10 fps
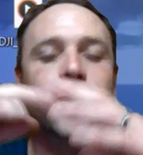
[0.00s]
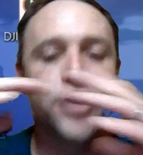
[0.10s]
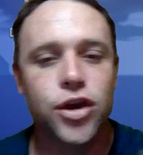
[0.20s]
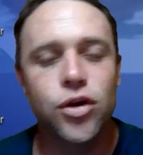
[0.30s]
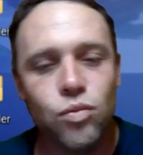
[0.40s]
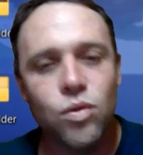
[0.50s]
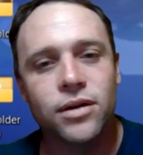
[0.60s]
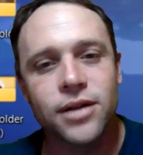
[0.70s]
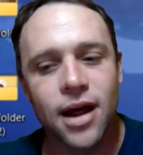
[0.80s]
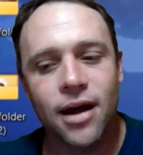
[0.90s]
You
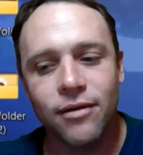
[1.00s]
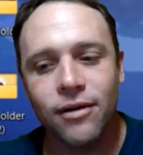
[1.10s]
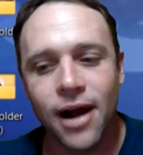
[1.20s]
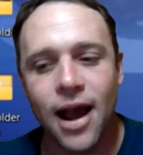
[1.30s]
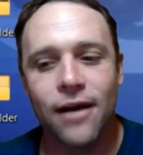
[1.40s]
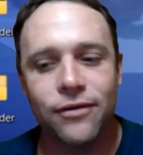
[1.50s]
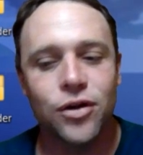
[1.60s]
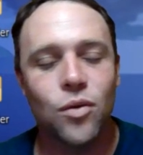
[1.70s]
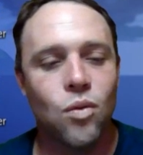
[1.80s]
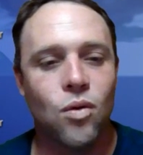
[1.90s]
will never have
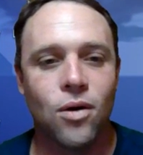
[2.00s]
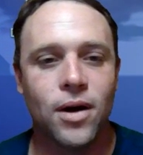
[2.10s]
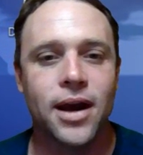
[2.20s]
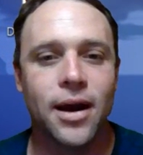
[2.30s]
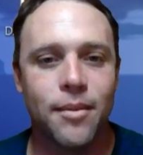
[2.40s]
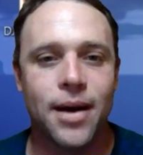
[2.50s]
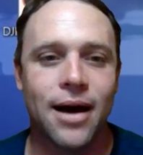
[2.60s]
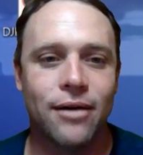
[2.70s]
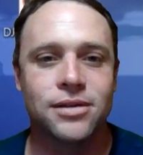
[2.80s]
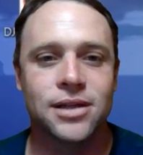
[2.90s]
to worry
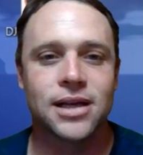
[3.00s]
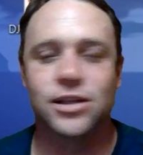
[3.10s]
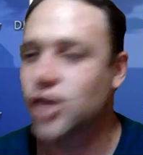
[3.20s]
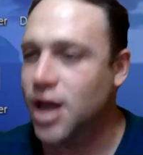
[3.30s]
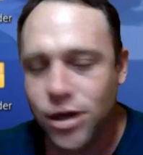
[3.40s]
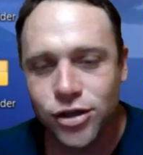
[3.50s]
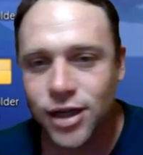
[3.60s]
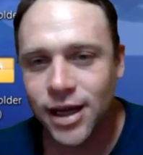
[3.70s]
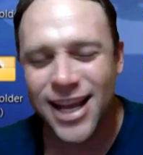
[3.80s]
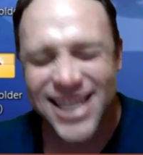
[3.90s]
about it changing.